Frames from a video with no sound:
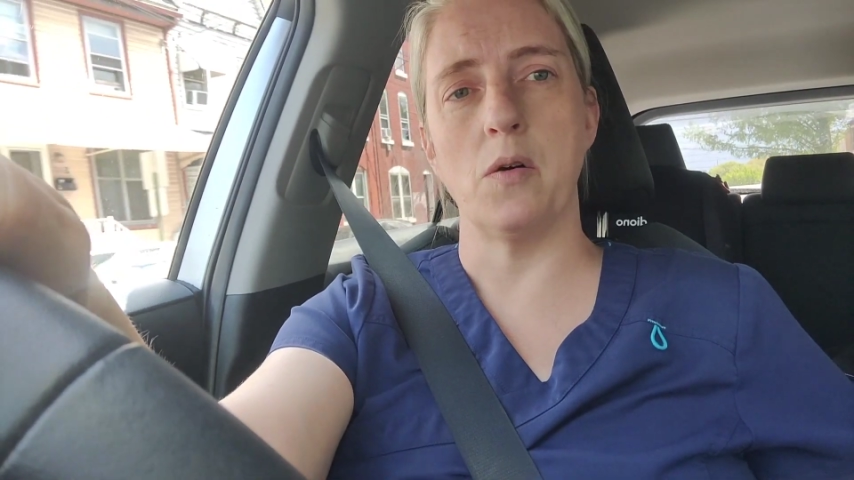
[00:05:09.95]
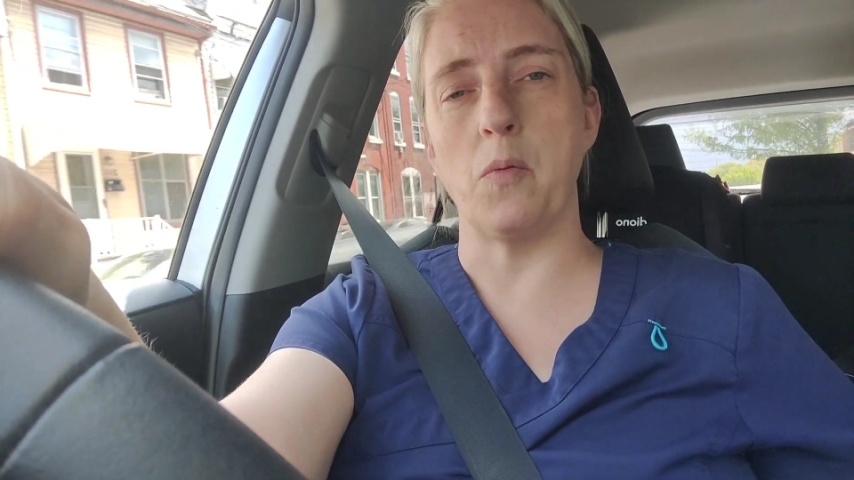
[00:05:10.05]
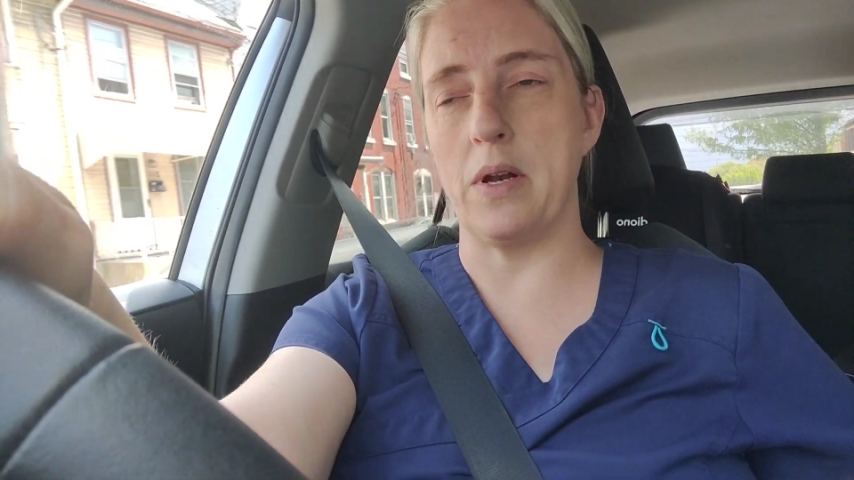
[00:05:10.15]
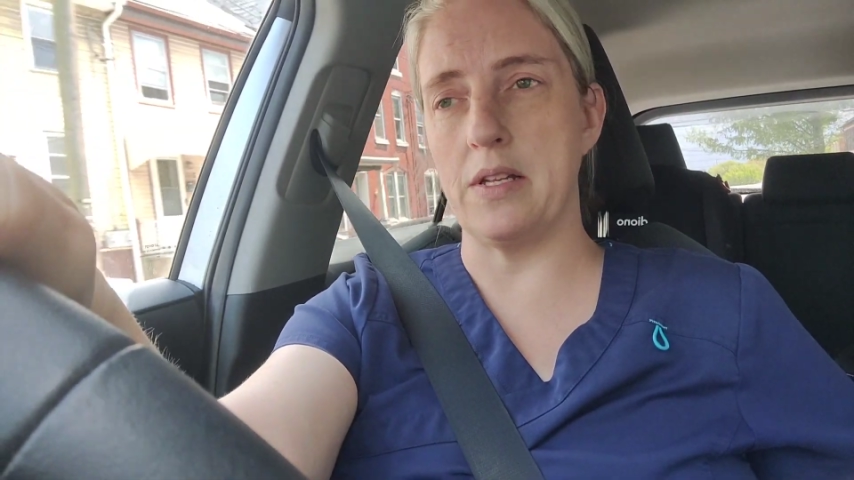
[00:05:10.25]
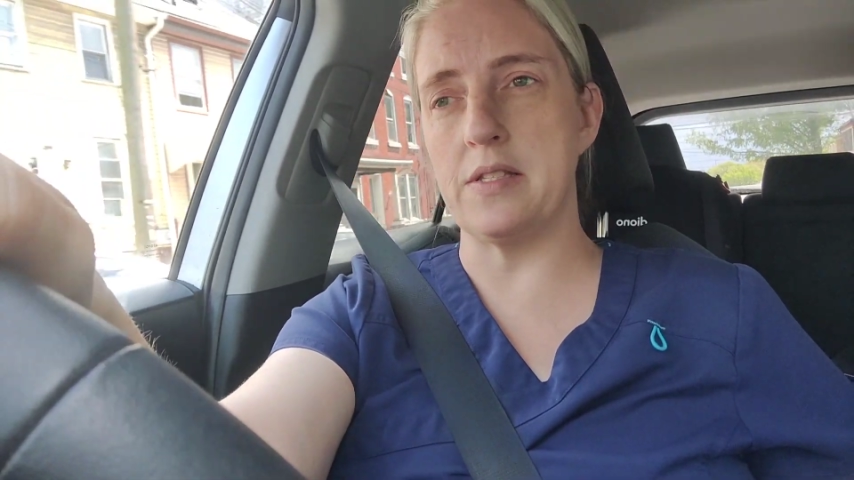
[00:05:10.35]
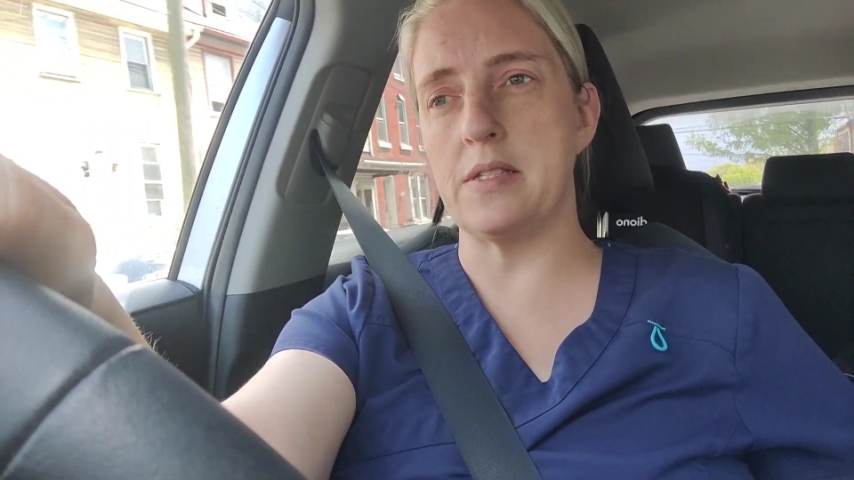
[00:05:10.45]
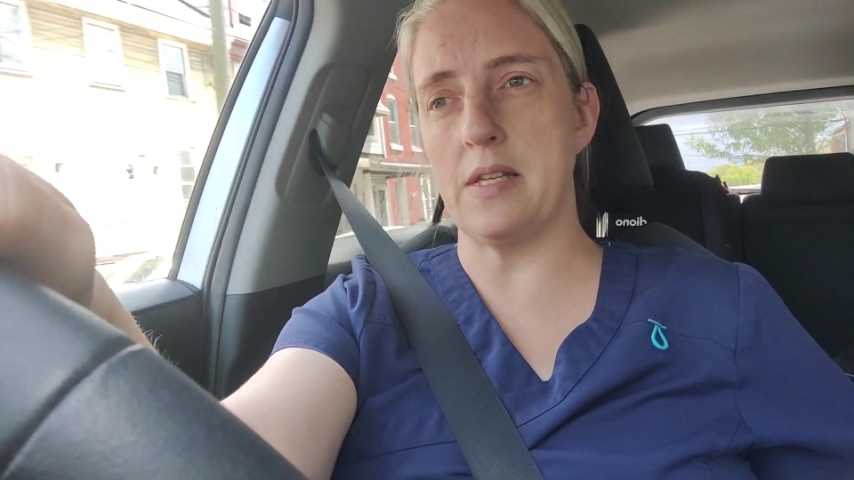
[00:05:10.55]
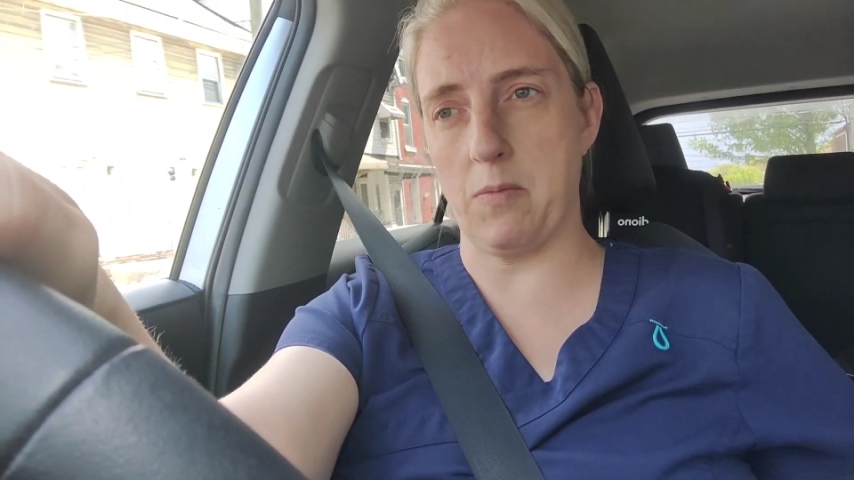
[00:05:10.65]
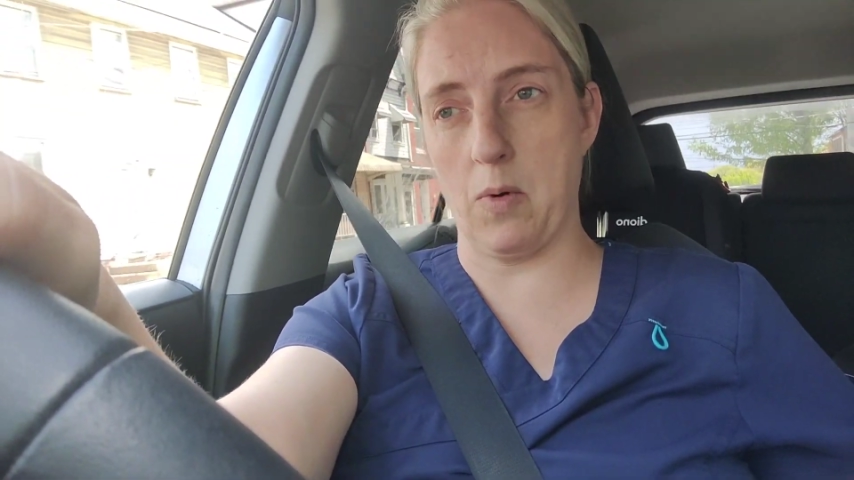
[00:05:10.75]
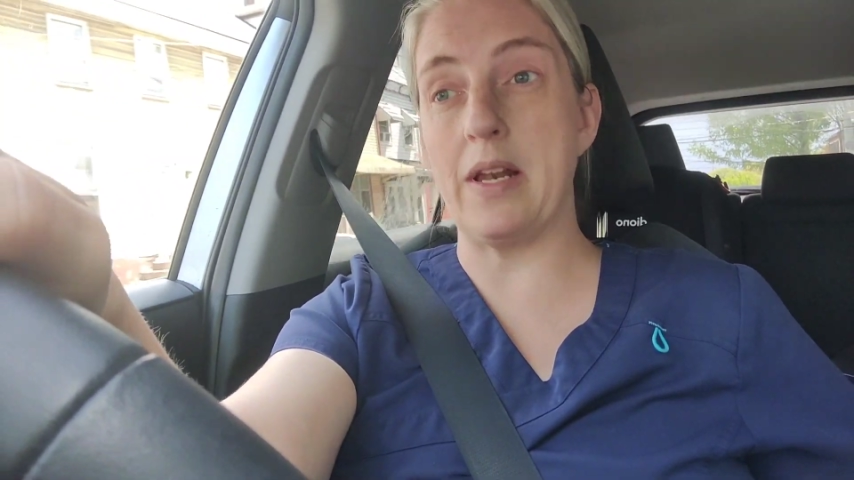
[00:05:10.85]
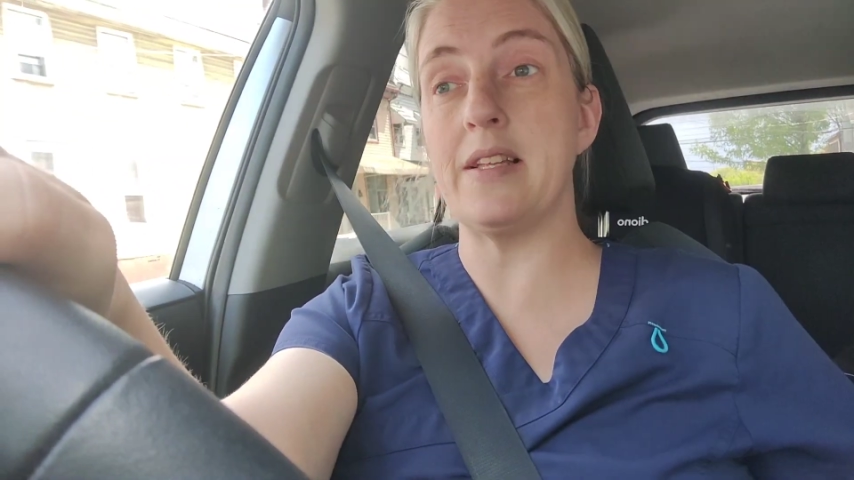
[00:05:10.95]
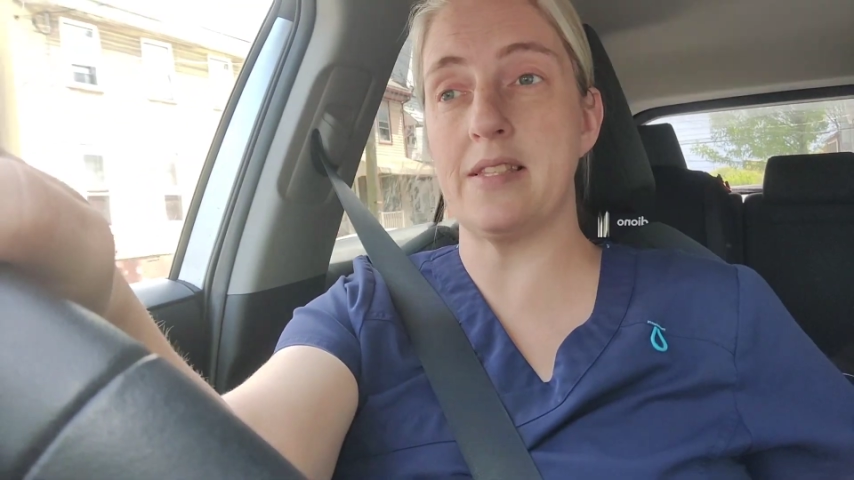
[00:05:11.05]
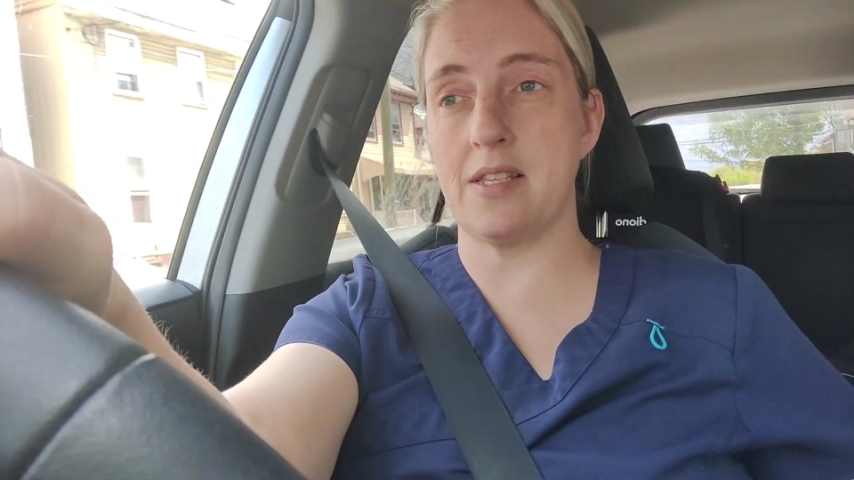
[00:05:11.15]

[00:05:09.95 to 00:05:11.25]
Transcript: When it's